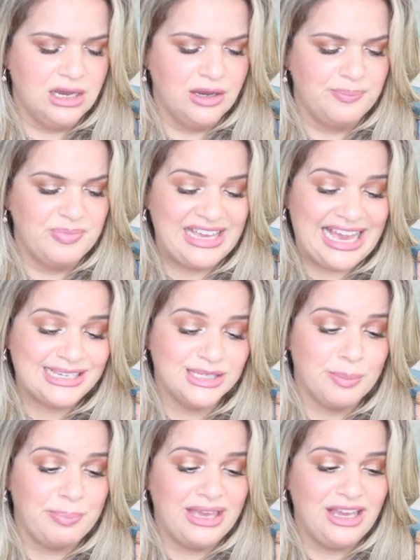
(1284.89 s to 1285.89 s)
Um, it has
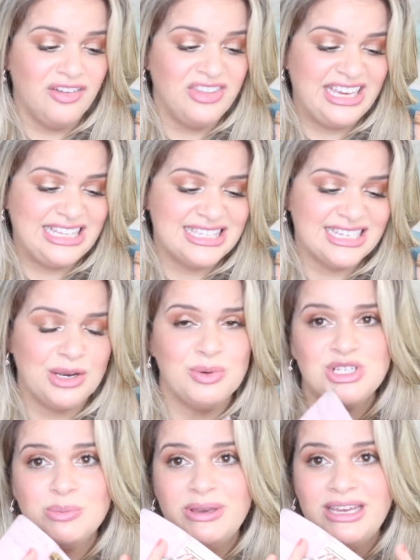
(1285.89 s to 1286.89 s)
the pink on the inside,
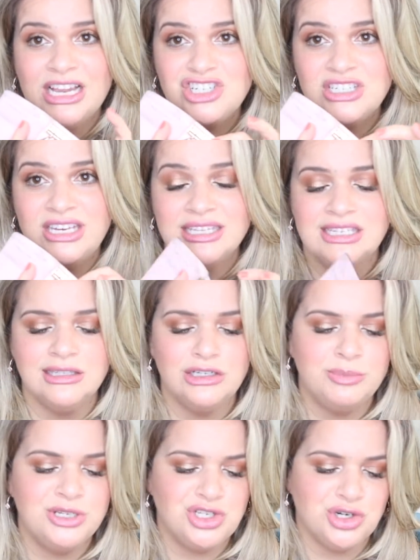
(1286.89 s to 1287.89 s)
which the pink actually gets a
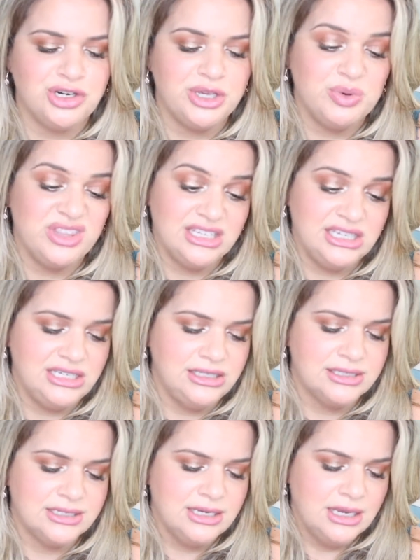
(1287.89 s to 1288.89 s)
little bit dirty with the
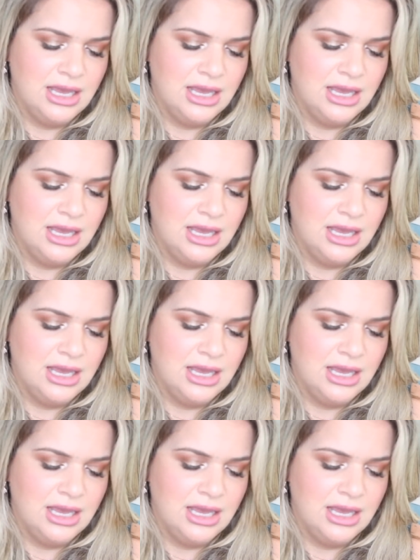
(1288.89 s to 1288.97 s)
keys.